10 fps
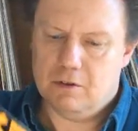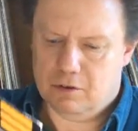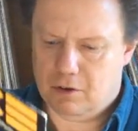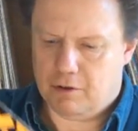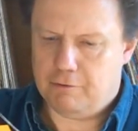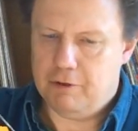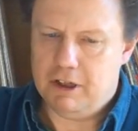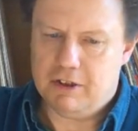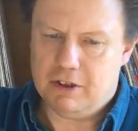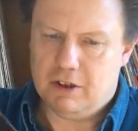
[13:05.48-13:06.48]
sort of
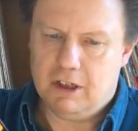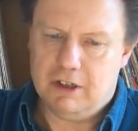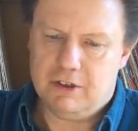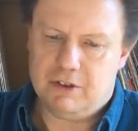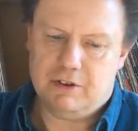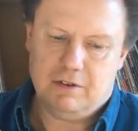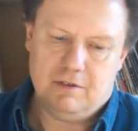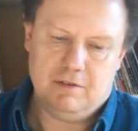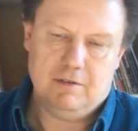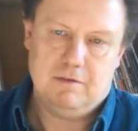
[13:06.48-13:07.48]
three sides
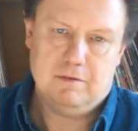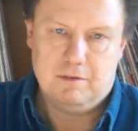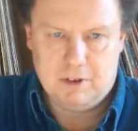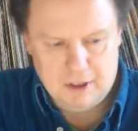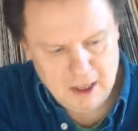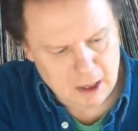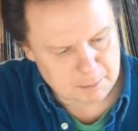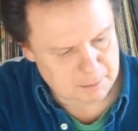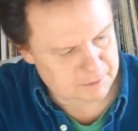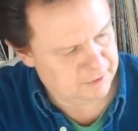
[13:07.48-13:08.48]
to the
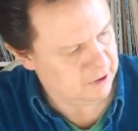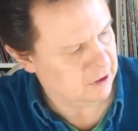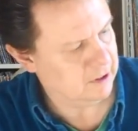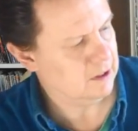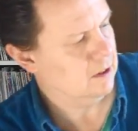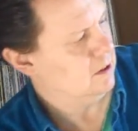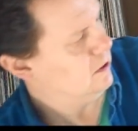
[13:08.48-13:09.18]
album, if you like.